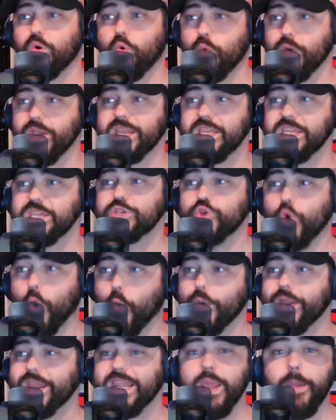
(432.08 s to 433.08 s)

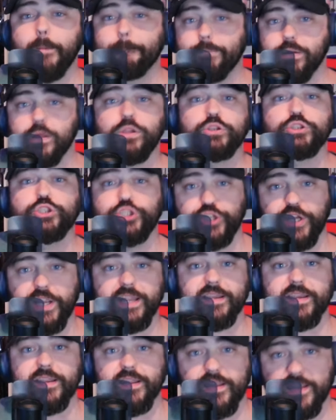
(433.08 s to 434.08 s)
hoity-toity bullshit